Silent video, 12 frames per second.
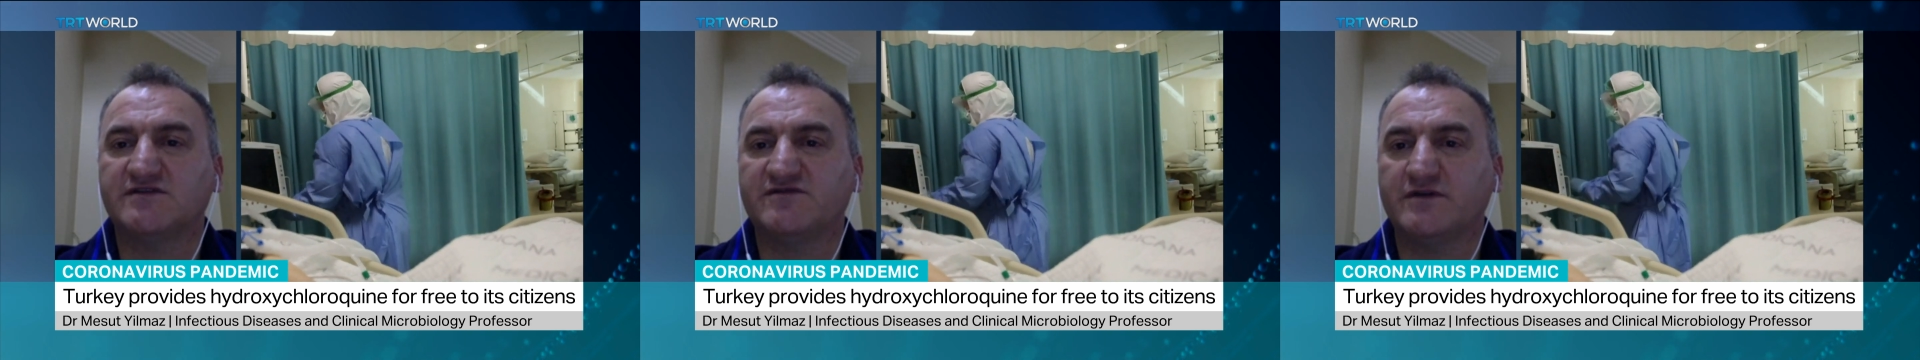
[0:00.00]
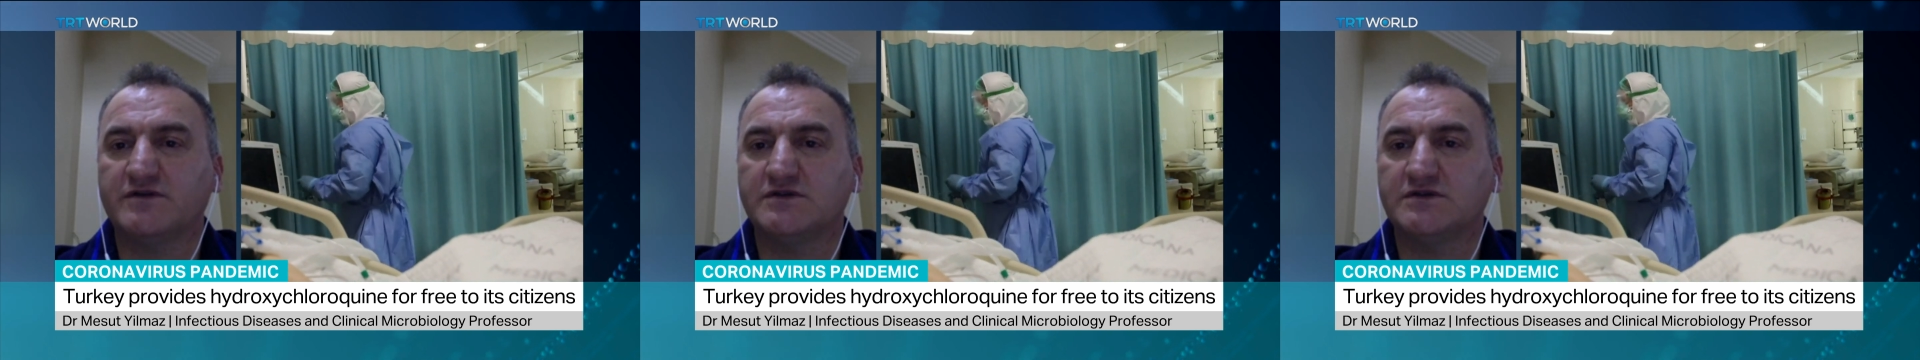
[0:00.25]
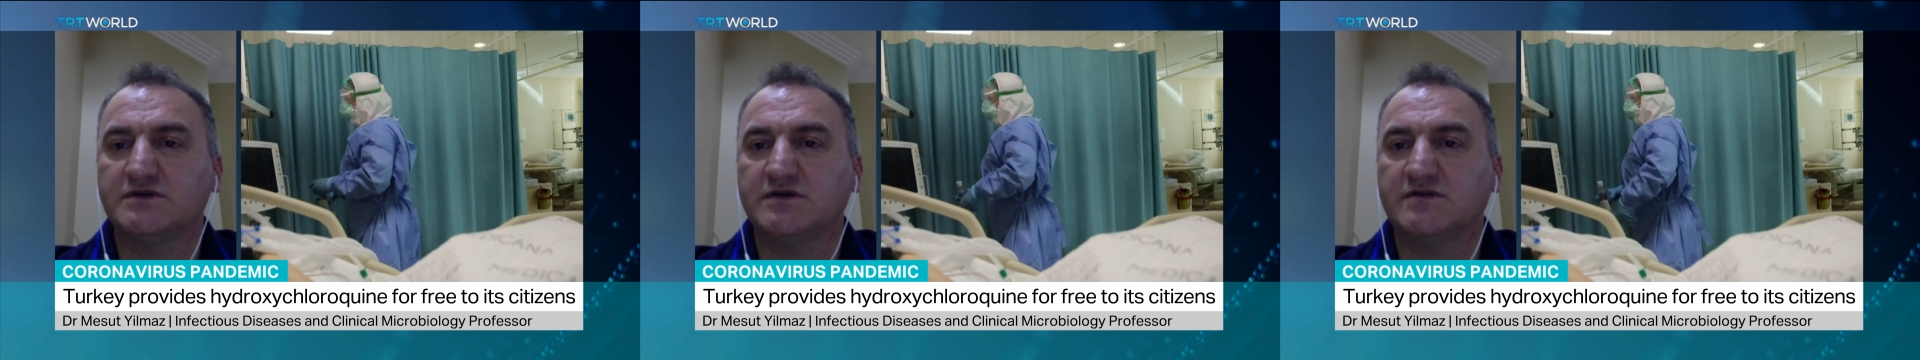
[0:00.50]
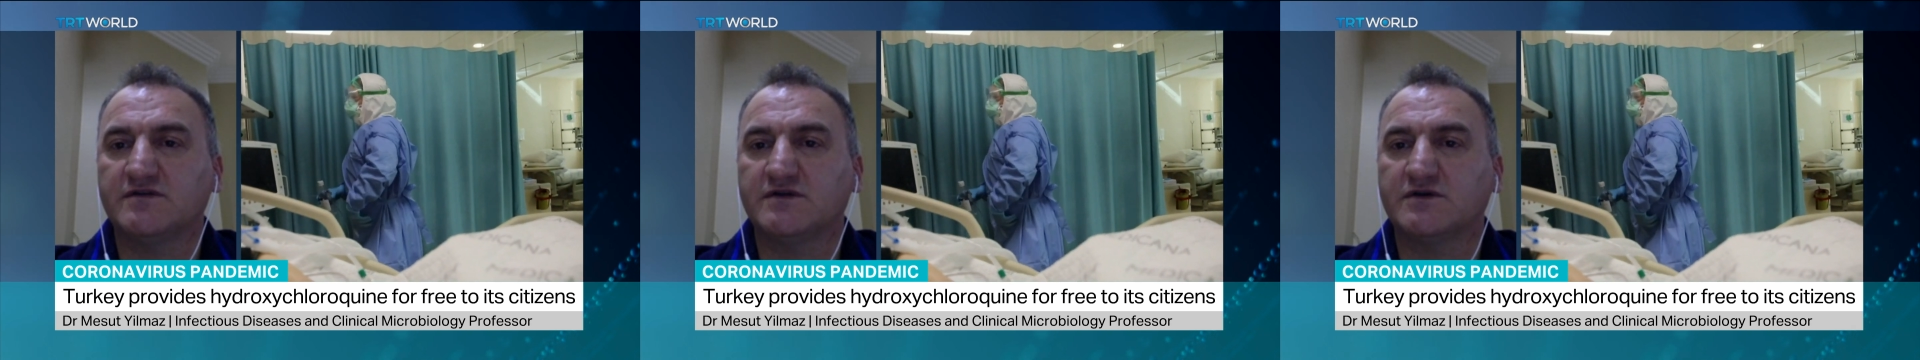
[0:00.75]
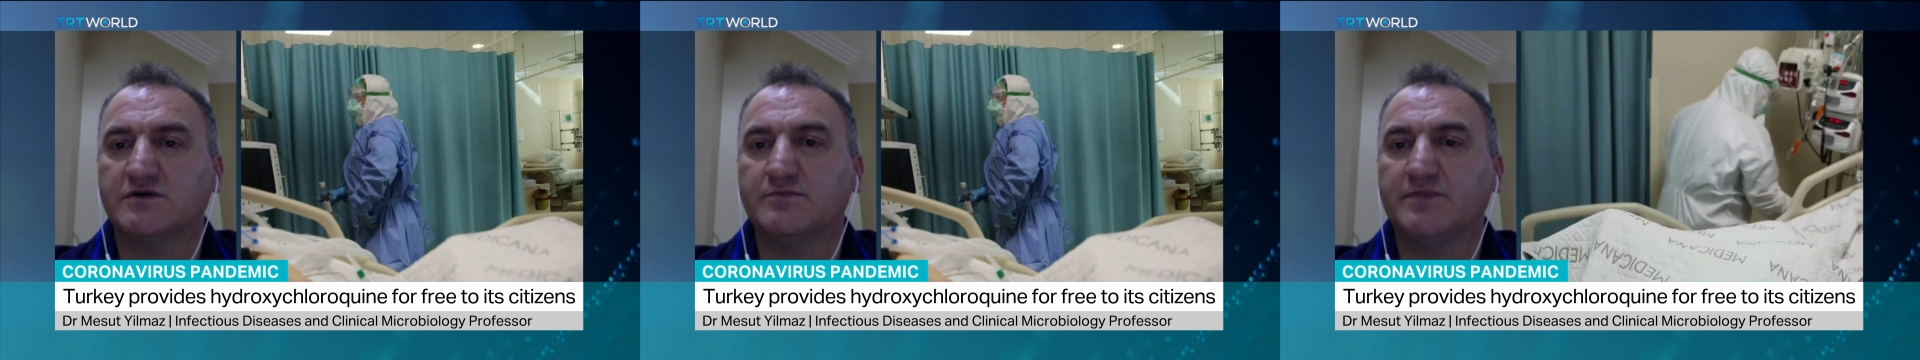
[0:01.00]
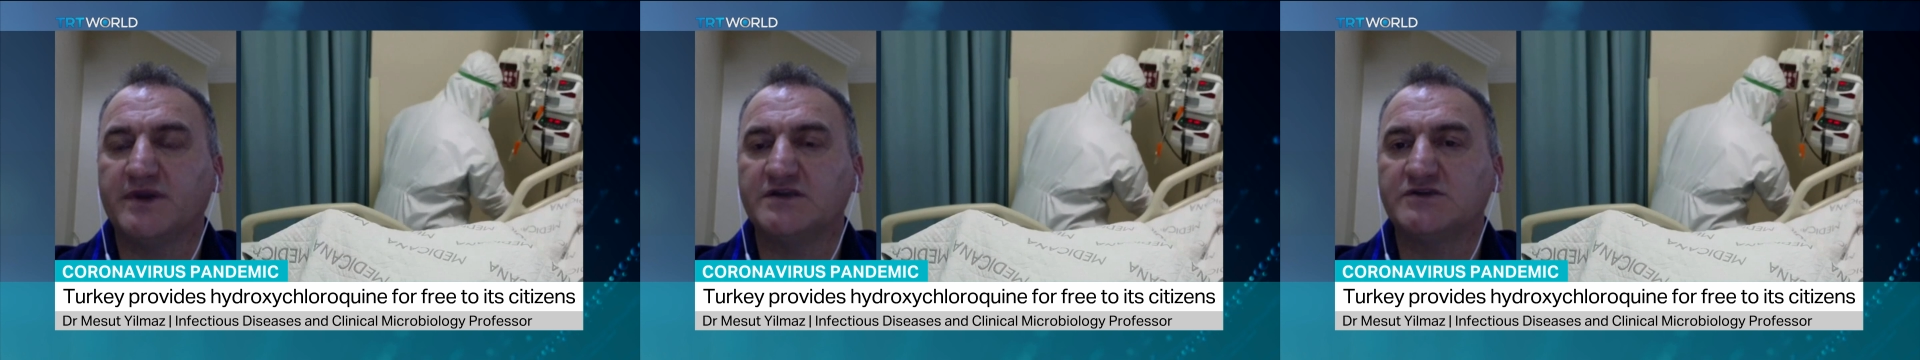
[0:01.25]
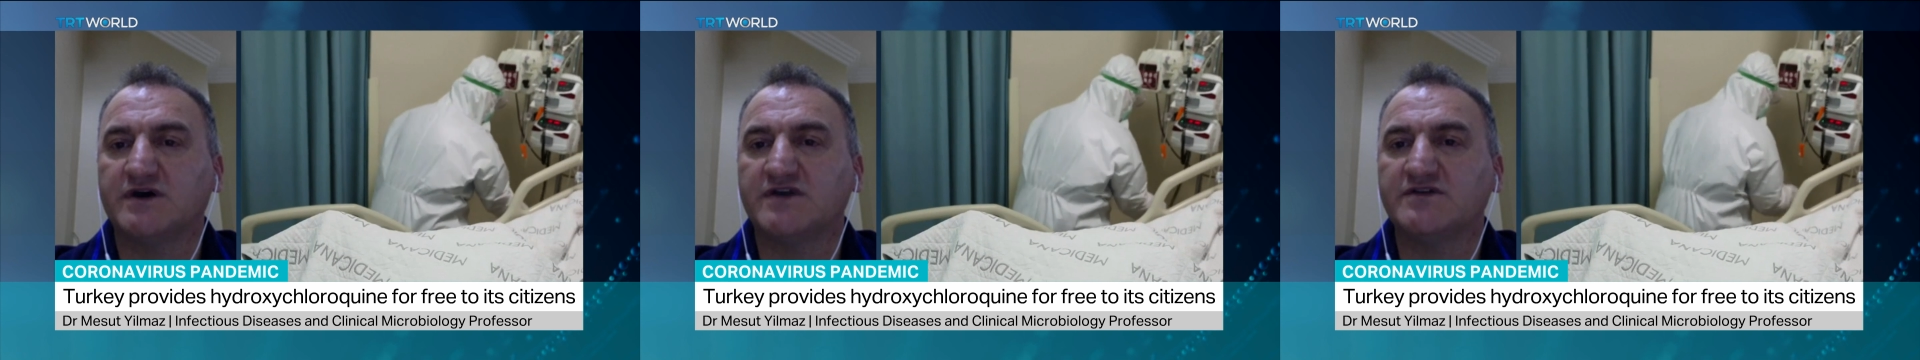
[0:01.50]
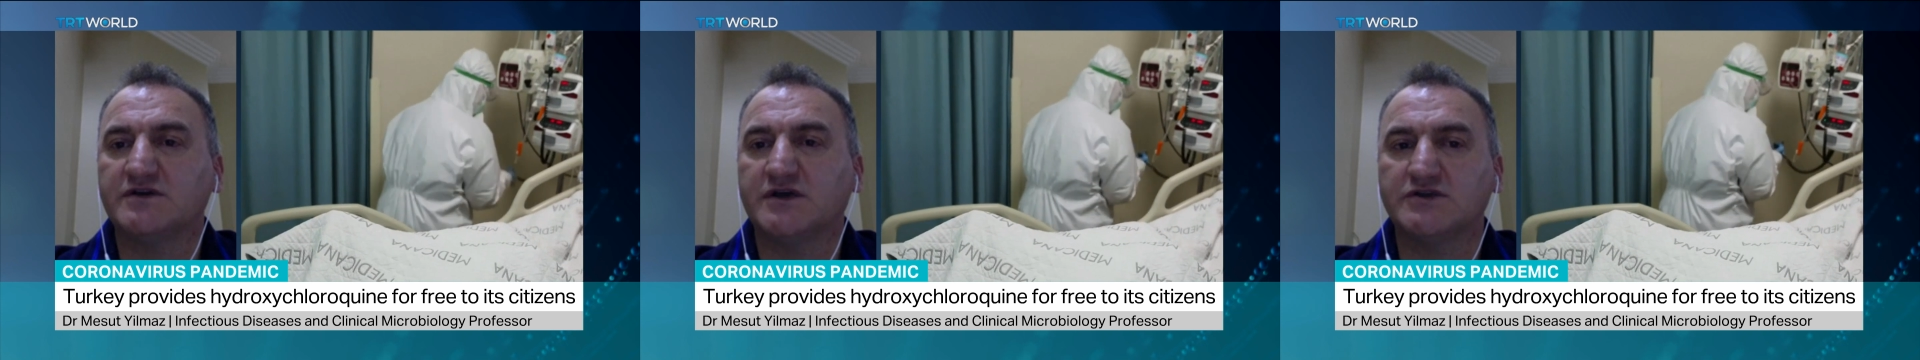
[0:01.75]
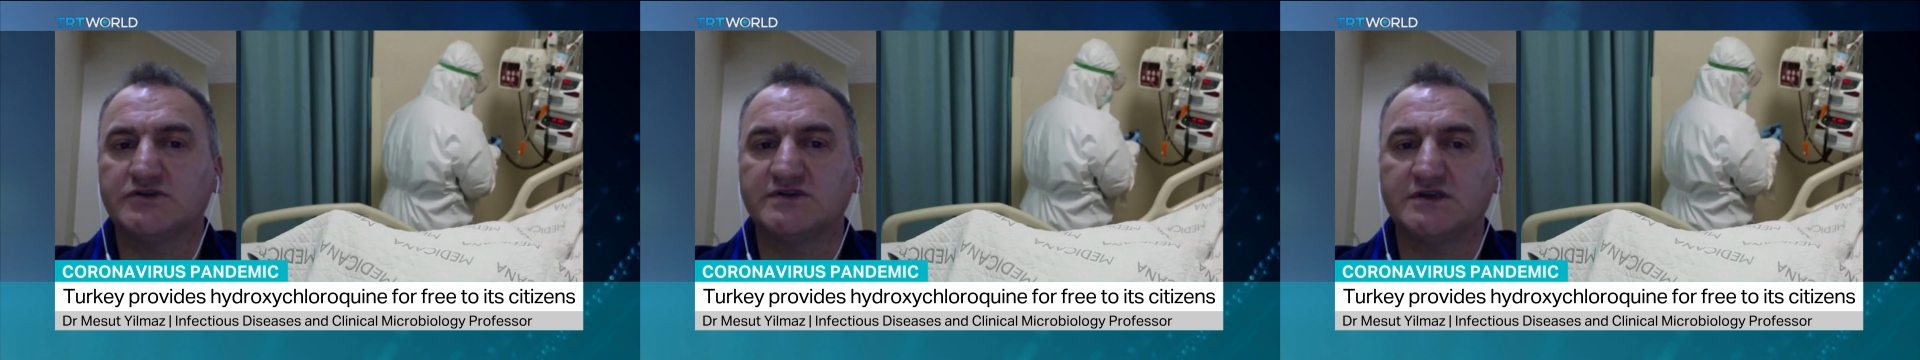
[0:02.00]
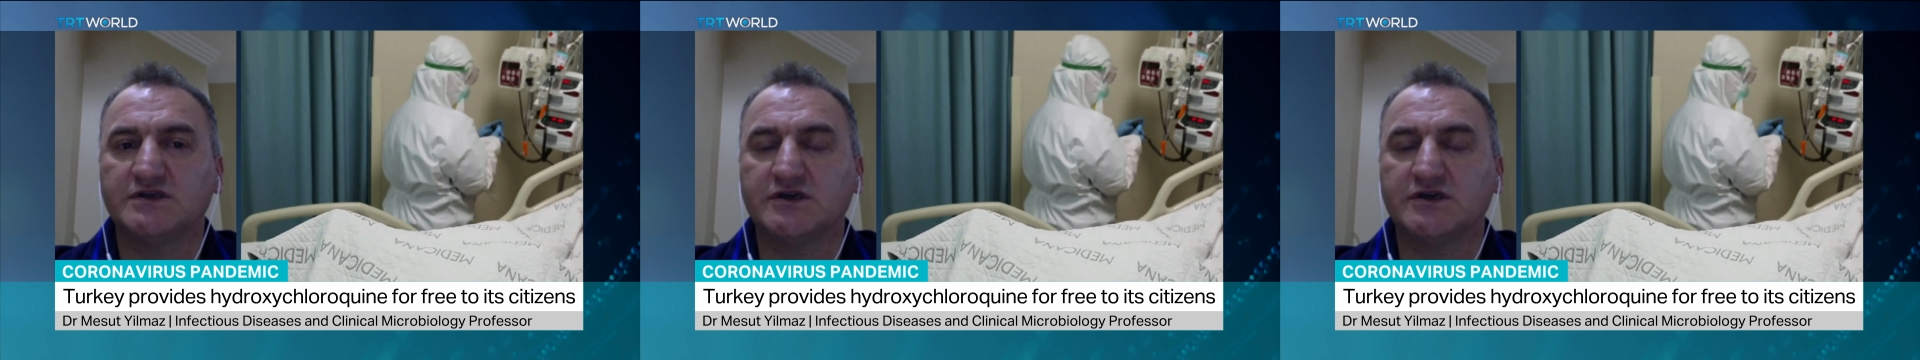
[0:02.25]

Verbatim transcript: different compared to other countries